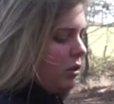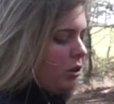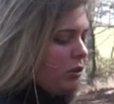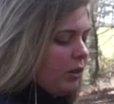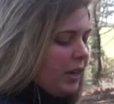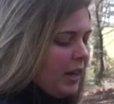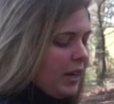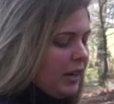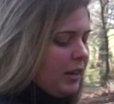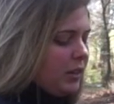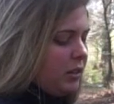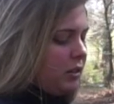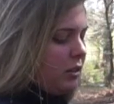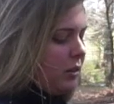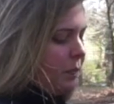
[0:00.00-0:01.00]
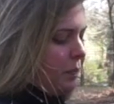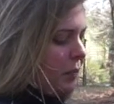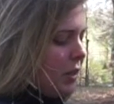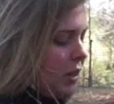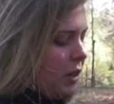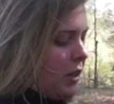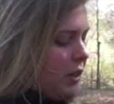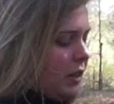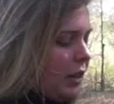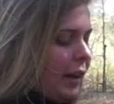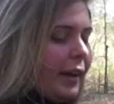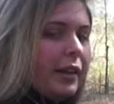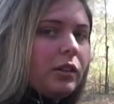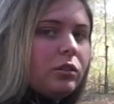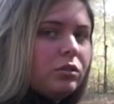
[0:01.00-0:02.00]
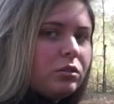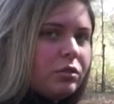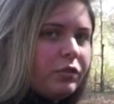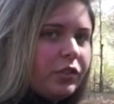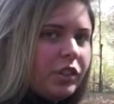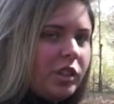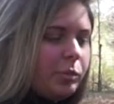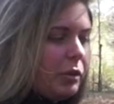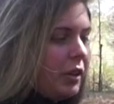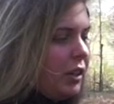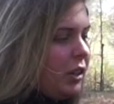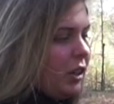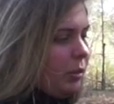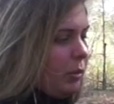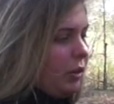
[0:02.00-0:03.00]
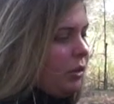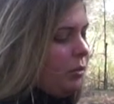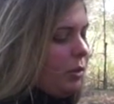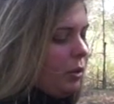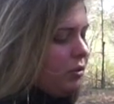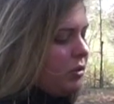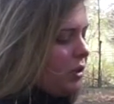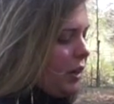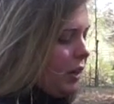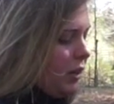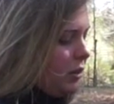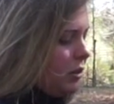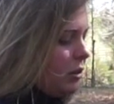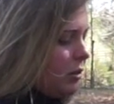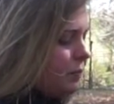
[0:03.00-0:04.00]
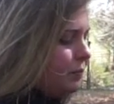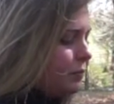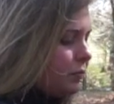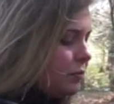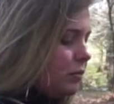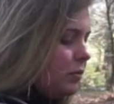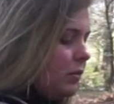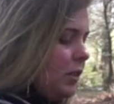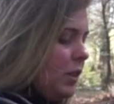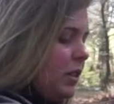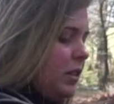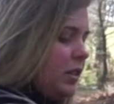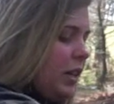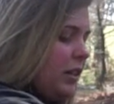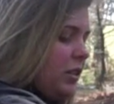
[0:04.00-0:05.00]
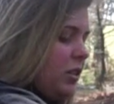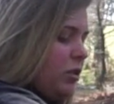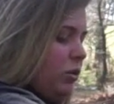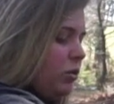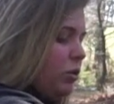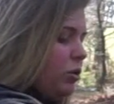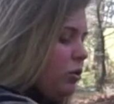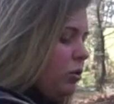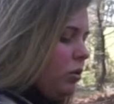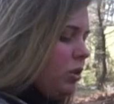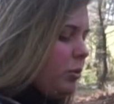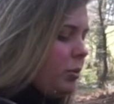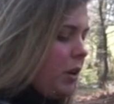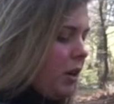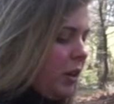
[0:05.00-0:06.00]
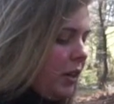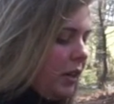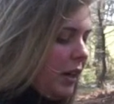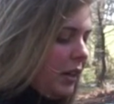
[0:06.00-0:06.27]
So it has handles for you to pick it up, and on both sides it's got this little storage pocket.